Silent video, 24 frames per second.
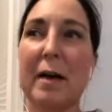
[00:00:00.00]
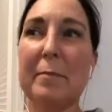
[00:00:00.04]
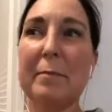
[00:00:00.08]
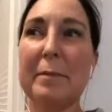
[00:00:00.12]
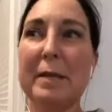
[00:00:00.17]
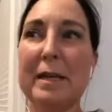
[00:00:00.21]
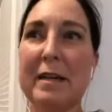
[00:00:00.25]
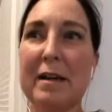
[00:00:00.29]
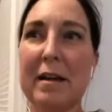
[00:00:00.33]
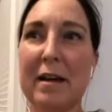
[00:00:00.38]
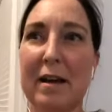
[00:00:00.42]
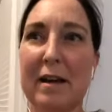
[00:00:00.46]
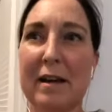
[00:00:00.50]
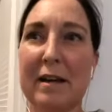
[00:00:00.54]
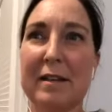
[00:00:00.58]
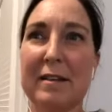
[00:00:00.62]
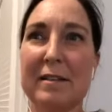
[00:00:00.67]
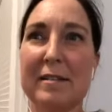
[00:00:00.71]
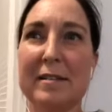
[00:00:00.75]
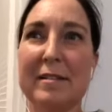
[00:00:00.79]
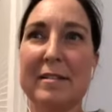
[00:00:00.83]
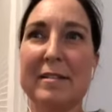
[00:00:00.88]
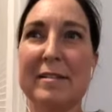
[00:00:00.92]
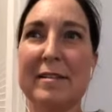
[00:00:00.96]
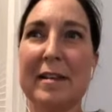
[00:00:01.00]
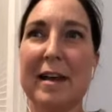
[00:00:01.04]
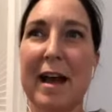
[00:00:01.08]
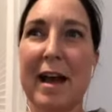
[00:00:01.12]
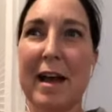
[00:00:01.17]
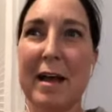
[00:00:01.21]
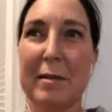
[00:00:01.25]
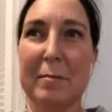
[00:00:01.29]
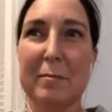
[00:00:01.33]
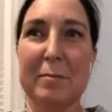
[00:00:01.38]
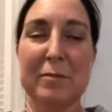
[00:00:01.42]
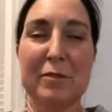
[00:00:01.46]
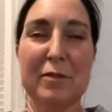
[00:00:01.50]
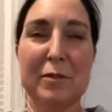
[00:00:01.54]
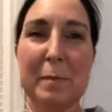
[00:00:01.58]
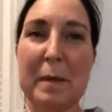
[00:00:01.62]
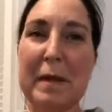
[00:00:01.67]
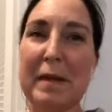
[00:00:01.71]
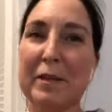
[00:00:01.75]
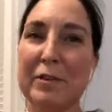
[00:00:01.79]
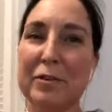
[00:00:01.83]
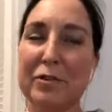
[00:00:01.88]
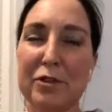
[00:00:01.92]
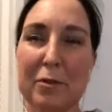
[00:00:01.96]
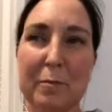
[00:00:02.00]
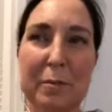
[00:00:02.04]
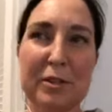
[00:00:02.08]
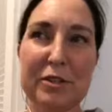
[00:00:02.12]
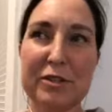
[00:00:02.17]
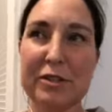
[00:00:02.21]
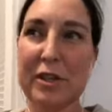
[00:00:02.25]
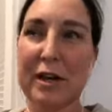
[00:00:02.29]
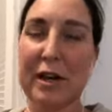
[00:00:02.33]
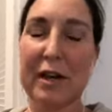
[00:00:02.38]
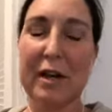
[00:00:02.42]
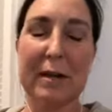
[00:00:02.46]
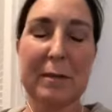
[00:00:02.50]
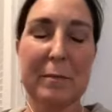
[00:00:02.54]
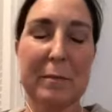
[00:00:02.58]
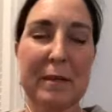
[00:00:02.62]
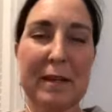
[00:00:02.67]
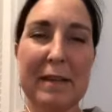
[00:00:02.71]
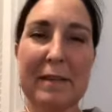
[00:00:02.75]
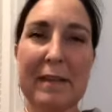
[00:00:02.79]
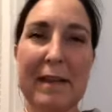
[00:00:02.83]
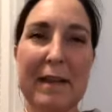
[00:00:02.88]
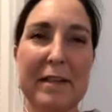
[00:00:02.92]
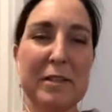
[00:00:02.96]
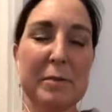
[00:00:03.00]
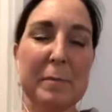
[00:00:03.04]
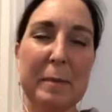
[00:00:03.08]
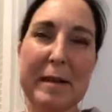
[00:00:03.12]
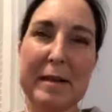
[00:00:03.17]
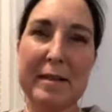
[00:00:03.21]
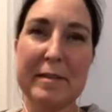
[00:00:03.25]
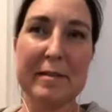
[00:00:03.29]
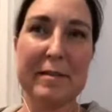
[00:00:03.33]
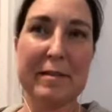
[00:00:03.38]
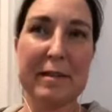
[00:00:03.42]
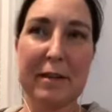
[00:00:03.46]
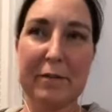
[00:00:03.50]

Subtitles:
because I'm spending so much time in that space